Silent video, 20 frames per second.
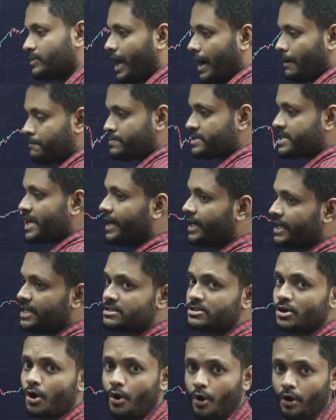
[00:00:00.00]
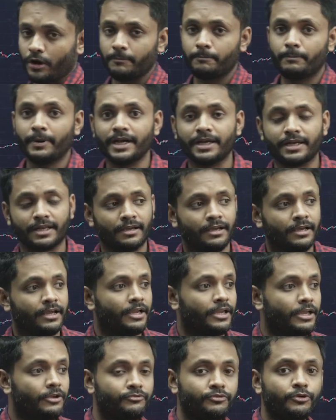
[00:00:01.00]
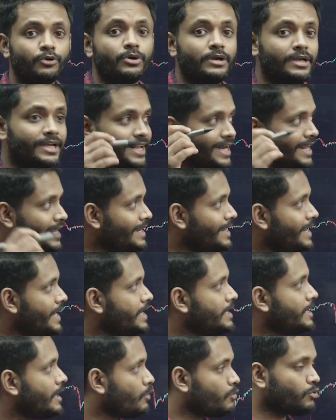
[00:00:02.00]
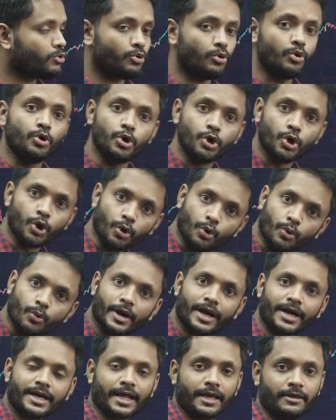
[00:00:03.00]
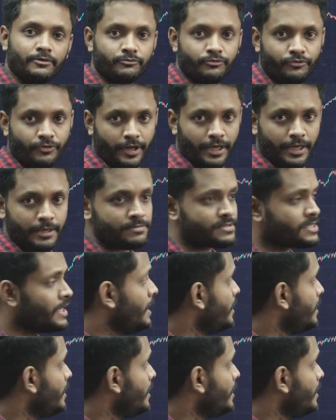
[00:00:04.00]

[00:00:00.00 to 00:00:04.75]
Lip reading: the upside is on, but if you drill it down to lower time frames,